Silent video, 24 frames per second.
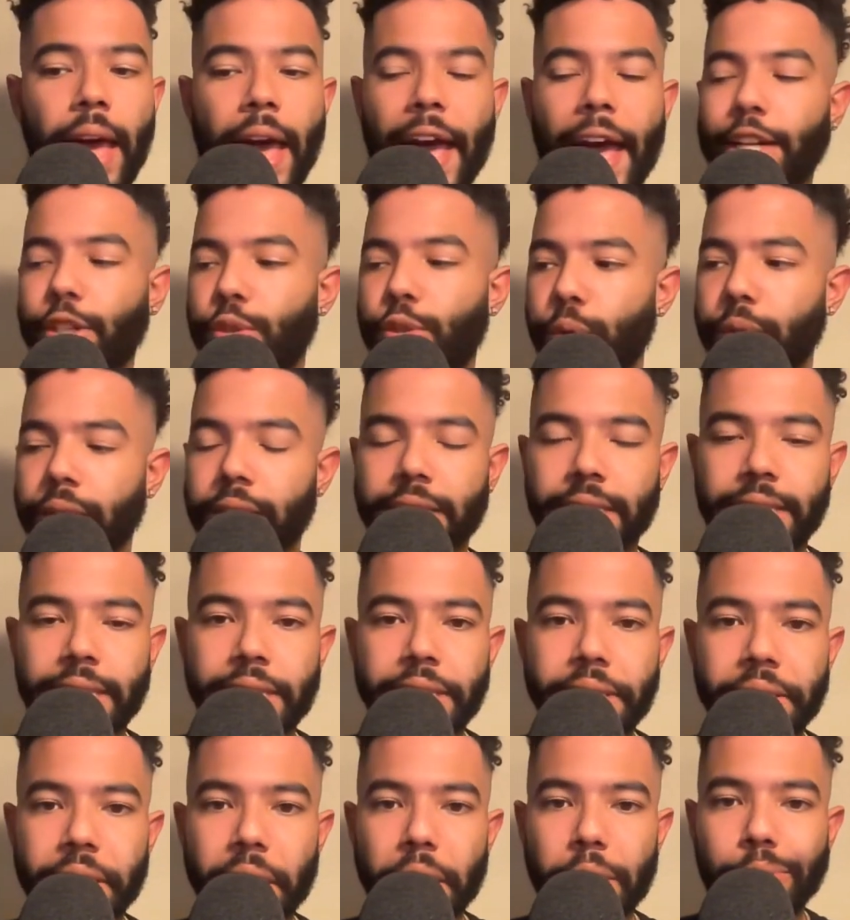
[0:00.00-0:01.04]
Entering the
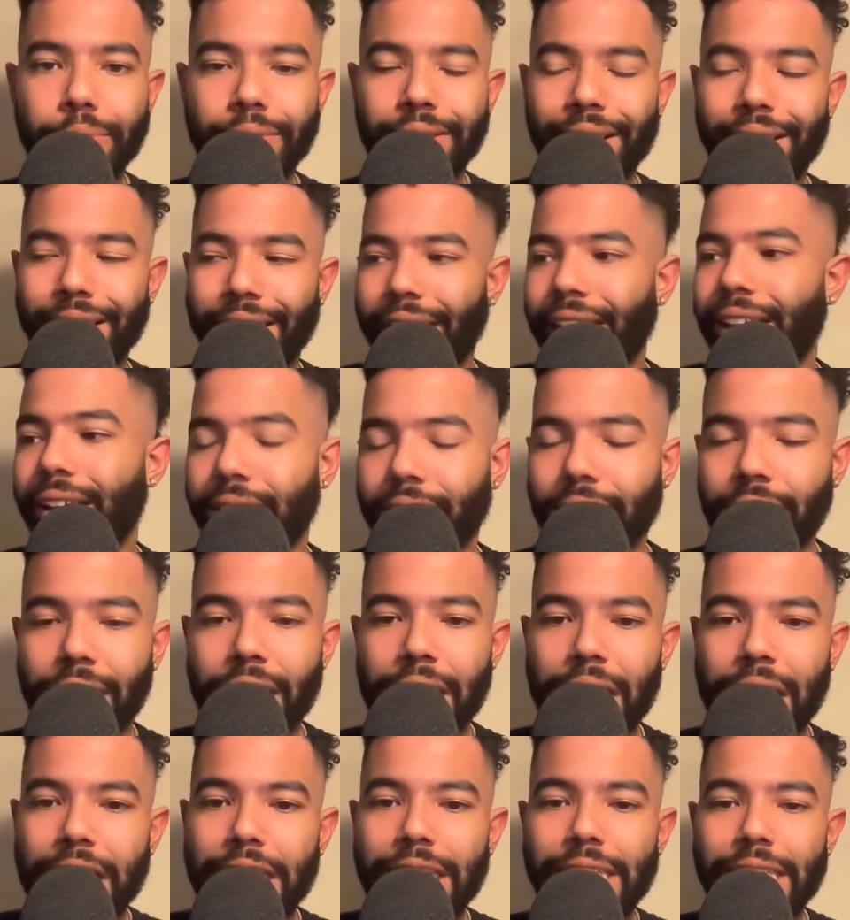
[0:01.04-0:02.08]
season, I was like, yeah,
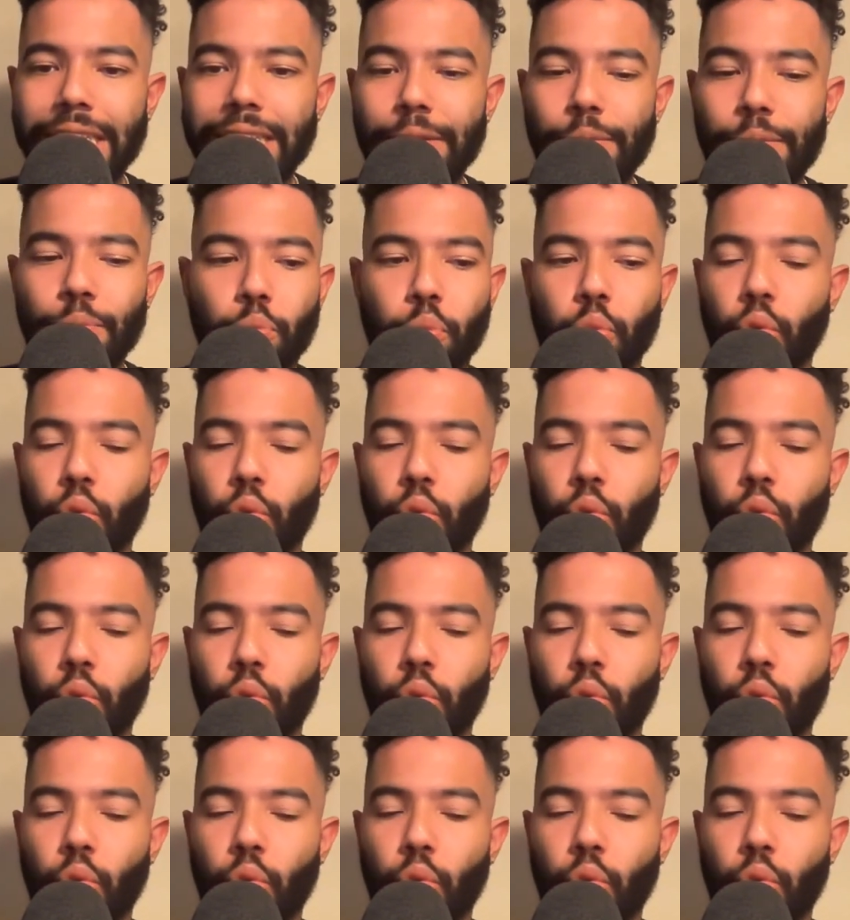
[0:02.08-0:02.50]
he's